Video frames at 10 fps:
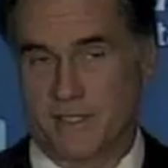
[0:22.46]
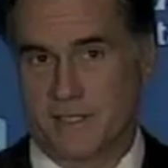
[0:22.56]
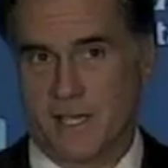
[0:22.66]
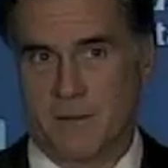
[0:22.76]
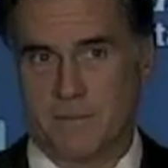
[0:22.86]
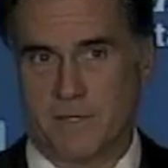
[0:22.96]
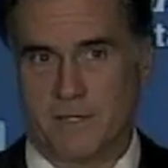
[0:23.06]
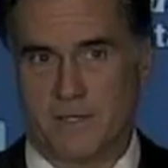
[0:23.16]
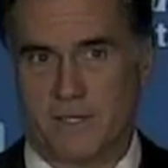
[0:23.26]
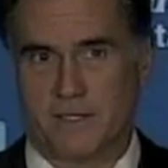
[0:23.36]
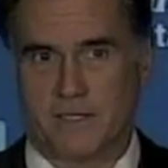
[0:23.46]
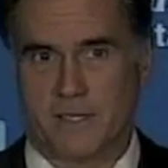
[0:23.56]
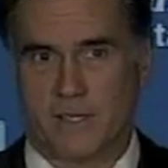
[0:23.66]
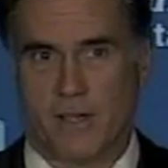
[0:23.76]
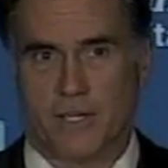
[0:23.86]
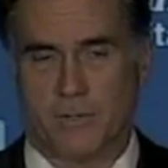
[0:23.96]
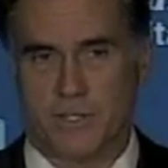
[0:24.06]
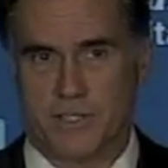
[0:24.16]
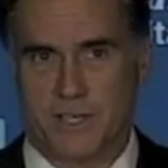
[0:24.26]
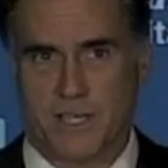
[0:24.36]
time that that uh, the auto
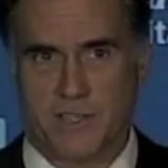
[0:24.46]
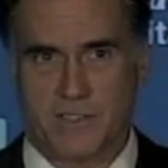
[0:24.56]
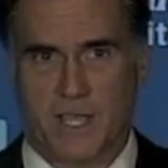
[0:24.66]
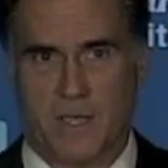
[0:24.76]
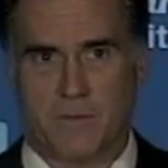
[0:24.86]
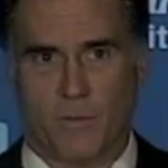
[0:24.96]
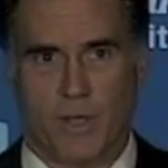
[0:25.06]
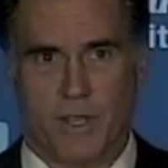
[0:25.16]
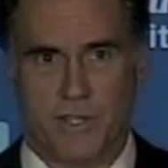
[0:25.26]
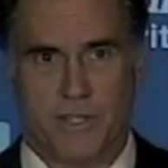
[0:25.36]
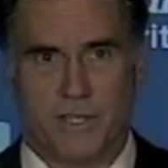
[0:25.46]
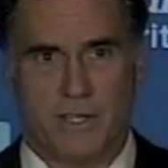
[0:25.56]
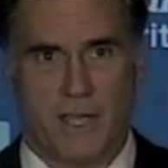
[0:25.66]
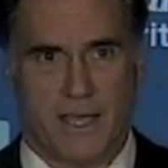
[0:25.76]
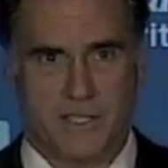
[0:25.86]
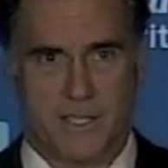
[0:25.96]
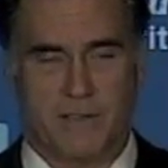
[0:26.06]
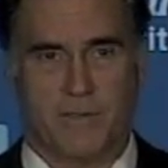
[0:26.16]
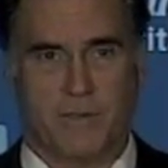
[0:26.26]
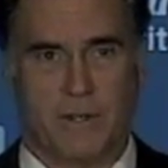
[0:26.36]
executives came to Washington asking
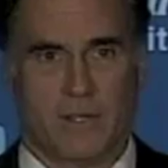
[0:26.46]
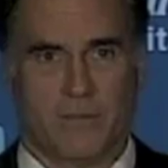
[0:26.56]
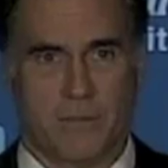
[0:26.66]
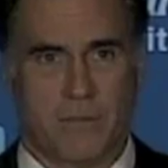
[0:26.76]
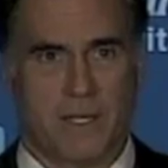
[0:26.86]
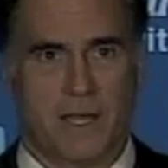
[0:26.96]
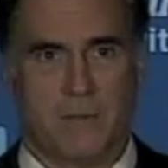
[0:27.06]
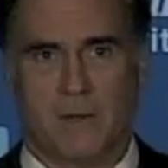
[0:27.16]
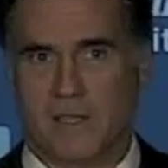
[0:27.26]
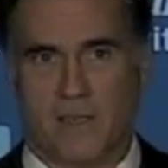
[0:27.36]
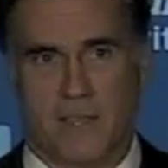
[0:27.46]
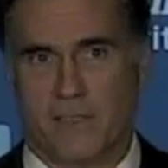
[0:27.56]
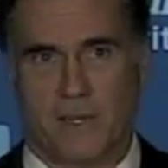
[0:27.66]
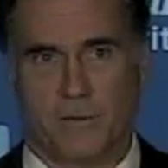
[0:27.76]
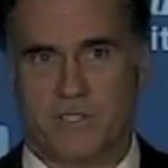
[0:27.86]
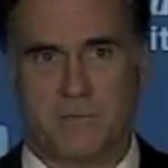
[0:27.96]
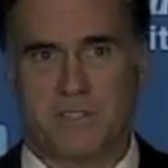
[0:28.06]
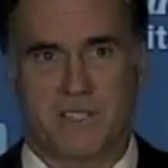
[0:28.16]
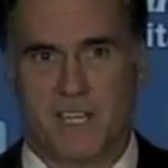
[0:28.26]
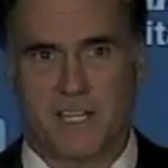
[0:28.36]
for for bailout money. That I thought it was a
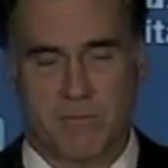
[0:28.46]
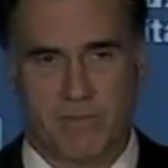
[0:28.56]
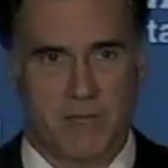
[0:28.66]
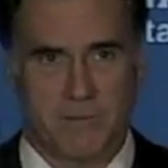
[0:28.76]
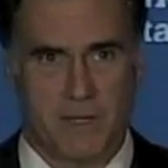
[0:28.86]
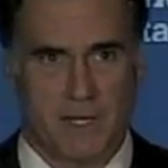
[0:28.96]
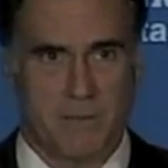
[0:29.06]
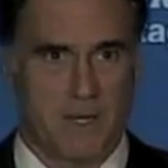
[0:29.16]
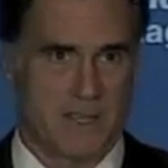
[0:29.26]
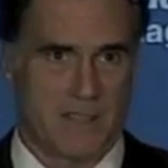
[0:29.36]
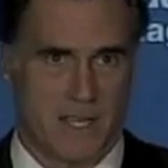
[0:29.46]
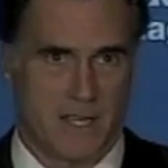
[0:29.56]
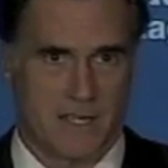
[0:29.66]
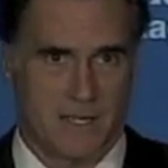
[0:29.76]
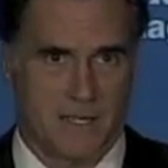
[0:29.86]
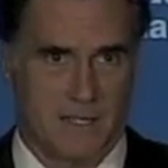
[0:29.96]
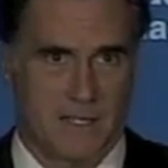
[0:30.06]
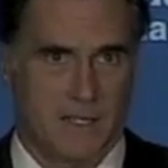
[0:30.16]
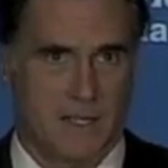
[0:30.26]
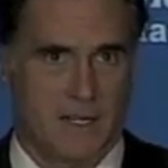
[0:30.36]
mistake to provide bailout money then.
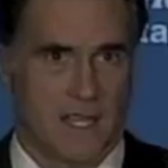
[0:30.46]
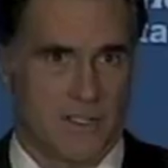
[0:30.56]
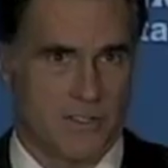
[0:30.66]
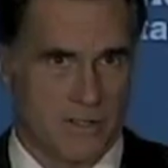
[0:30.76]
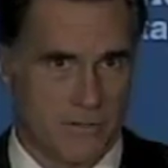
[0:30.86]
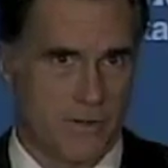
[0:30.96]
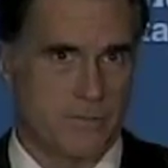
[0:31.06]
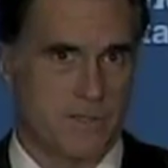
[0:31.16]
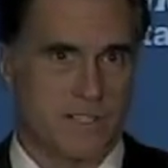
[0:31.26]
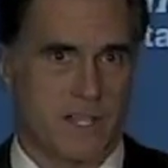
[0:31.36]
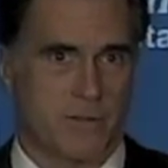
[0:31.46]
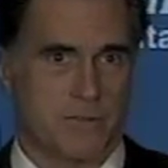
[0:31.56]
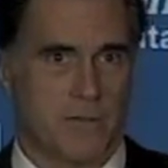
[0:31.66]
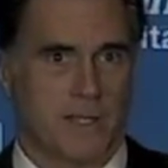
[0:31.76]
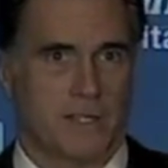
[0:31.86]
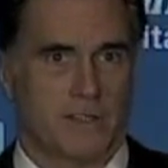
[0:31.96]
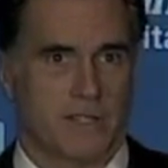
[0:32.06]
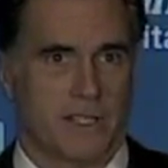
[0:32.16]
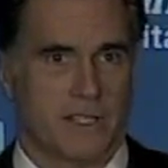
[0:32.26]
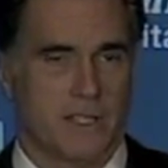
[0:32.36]
Uh, and so the first mistake was made under
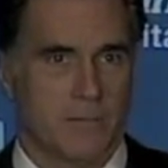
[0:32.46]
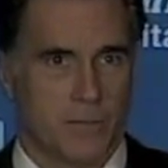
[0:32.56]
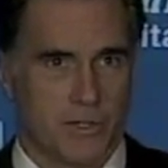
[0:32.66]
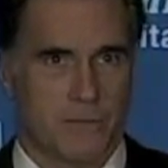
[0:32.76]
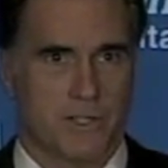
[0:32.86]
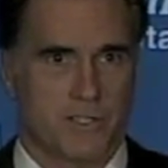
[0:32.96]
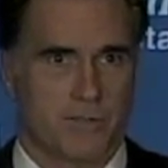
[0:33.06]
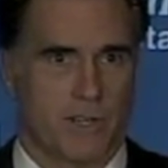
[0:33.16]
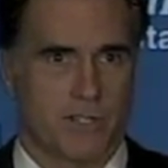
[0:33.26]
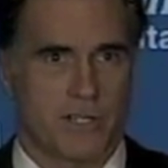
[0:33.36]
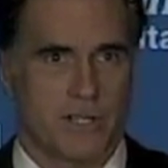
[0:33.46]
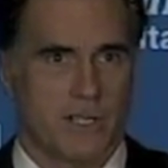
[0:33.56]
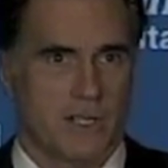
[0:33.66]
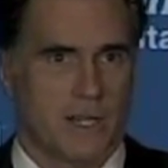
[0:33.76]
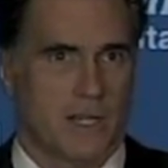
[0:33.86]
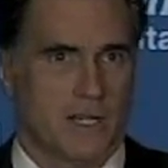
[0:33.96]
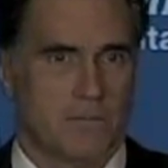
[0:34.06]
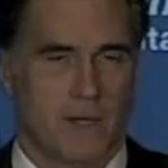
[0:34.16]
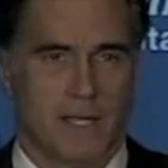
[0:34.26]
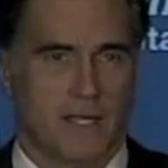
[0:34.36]
the Bush administration,
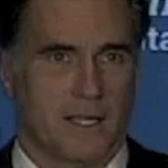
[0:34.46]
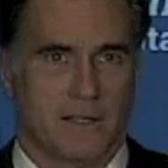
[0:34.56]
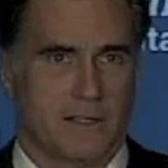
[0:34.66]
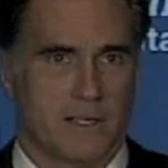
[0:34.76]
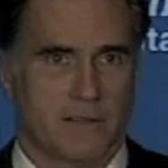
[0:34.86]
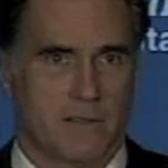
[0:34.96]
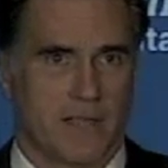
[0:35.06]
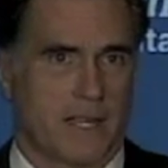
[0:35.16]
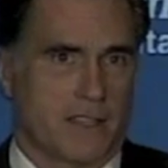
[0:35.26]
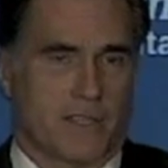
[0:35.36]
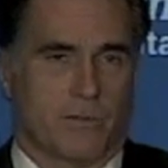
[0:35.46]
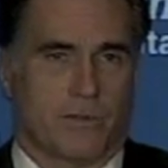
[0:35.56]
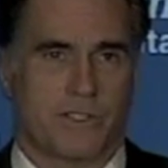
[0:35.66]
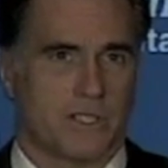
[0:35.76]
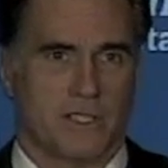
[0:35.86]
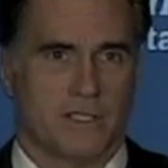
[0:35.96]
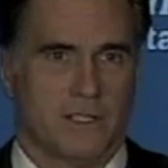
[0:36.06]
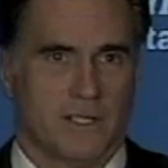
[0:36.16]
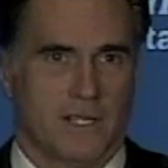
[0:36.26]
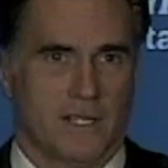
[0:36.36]
um, and uh, that I think was uh,
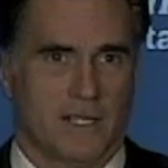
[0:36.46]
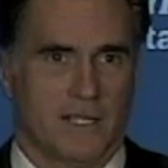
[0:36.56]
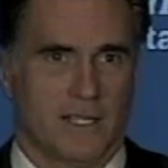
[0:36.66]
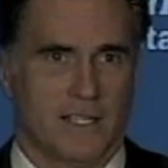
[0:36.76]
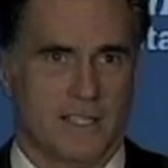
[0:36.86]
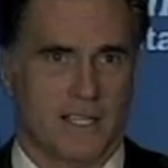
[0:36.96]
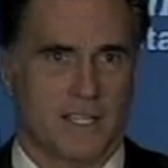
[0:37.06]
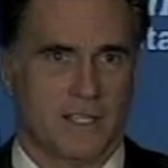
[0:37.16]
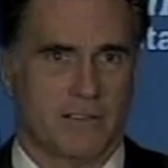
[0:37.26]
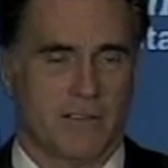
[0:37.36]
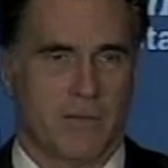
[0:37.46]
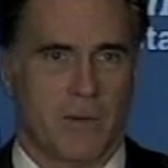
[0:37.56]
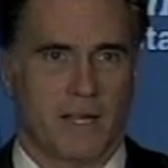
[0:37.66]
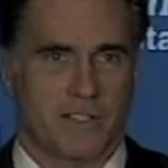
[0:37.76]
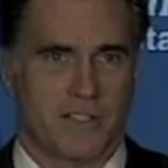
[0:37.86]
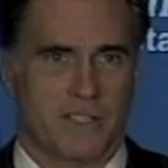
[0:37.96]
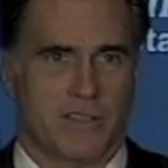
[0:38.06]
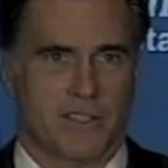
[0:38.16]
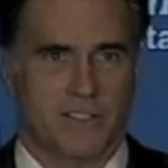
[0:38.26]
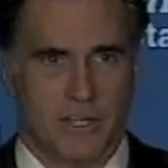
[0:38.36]
uh indicative of a policy of
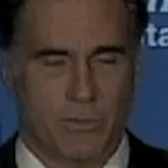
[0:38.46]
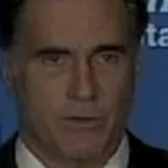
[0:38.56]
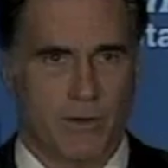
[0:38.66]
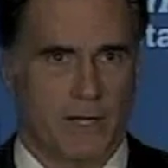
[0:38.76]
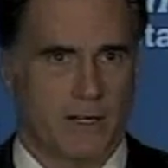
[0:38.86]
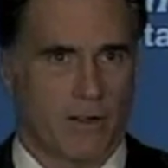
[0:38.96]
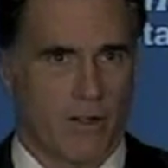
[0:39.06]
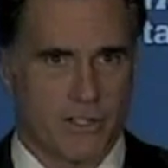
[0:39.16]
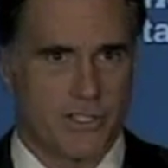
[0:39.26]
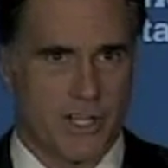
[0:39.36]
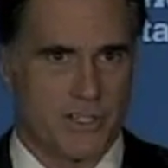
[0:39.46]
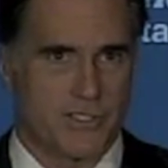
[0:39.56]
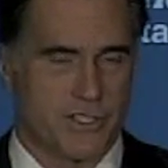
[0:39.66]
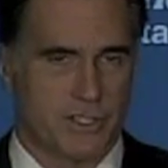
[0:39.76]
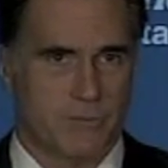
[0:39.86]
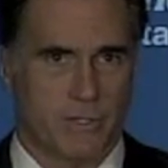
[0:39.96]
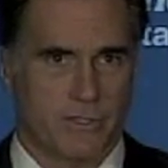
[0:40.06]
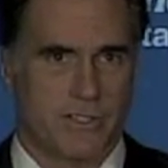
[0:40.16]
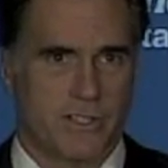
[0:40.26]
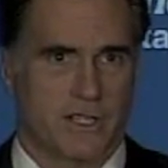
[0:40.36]
continuing to write large checks to General
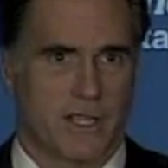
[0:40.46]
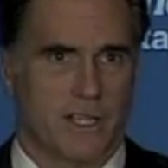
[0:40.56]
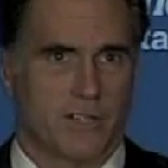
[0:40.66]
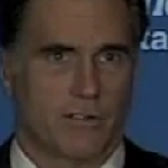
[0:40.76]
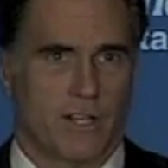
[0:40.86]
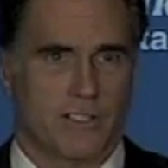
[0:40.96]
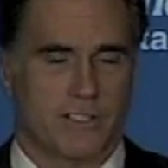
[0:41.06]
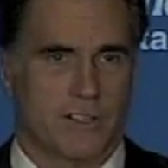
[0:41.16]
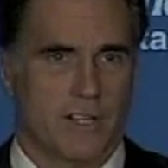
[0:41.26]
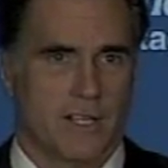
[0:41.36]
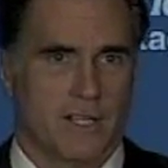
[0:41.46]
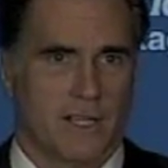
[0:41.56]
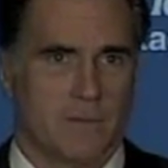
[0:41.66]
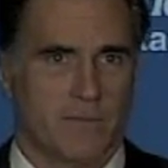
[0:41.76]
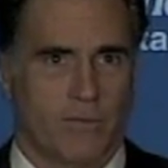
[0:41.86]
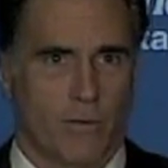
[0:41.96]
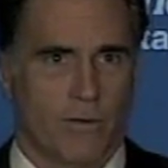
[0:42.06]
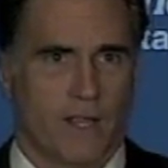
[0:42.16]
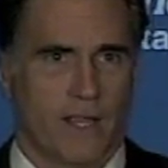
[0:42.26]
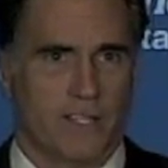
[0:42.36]
Motors and, and to Chrysler uh,
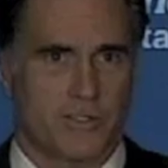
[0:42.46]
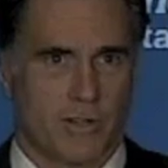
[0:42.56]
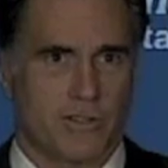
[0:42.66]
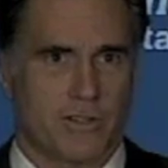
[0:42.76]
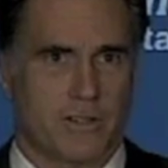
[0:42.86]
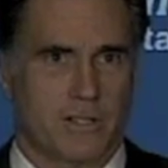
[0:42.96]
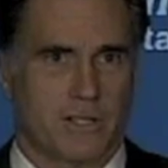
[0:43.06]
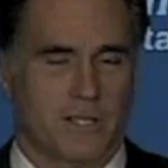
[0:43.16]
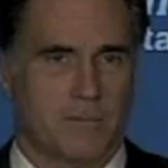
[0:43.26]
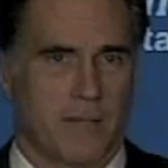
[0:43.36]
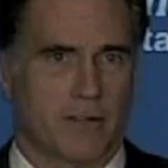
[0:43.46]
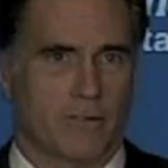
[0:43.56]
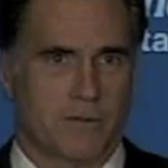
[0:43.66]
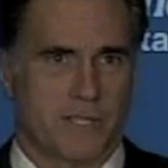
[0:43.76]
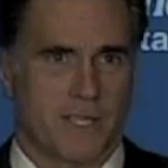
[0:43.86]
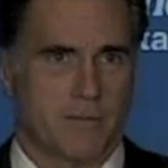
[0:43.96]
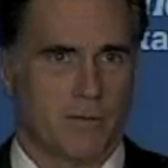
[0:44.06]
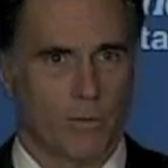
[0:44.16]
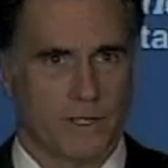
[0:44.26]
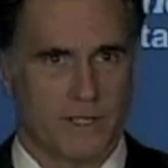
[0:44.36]
before a structured uh, bankruptcy had
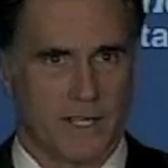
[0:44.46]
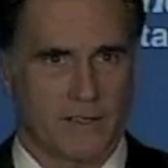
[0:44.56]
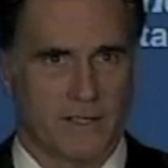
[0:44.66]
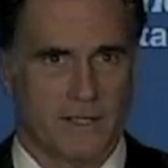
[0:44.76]
been worked out.